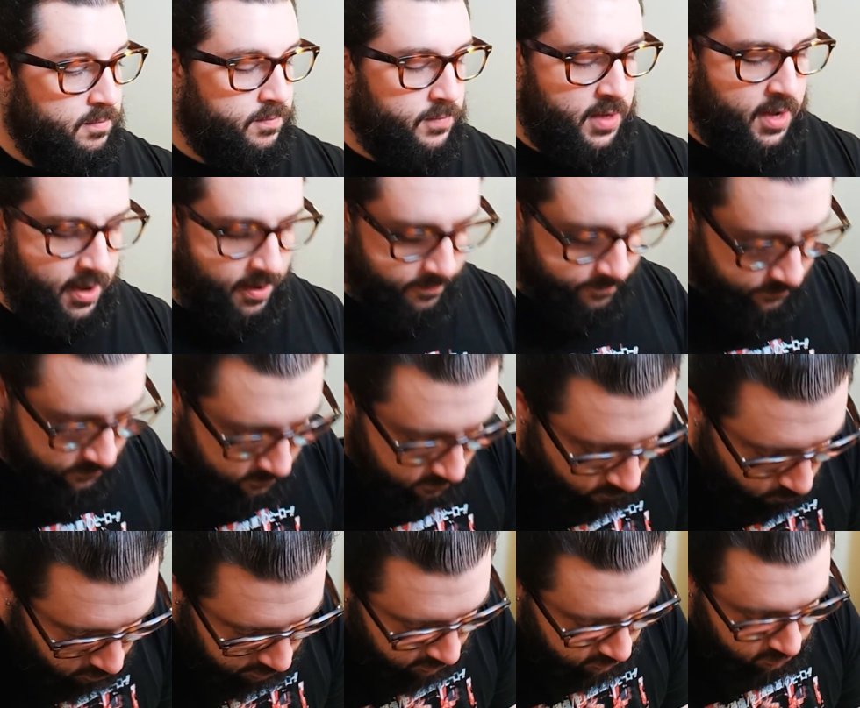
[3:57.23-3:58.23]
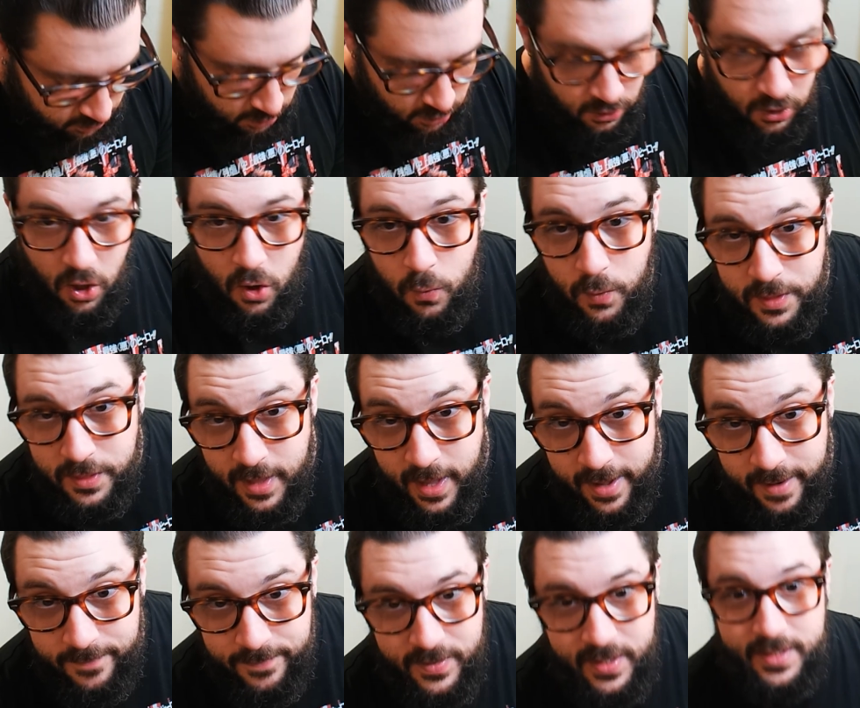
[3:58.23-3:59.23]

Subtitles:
Yeah, we're just going to go with that.